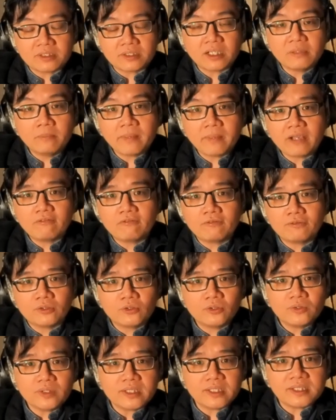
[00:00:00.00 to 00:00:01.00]
Ng Ming
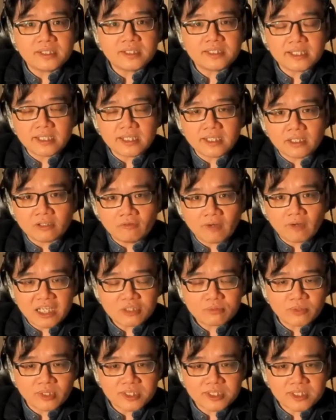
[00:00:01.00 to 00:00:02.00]
Fu is the uh,
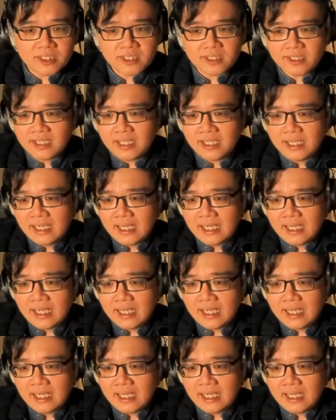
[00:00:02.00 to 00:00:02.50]
vice president.